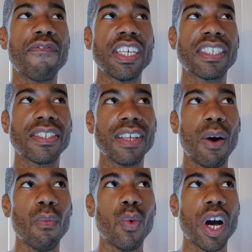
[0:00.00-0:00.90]
if
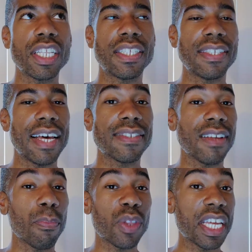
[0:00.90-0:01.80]
someone
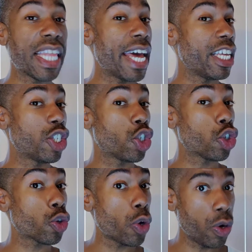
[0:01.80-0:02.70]
says something that is
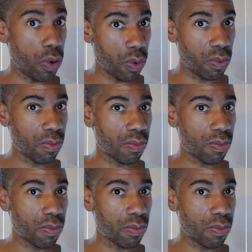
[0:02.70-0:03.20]
true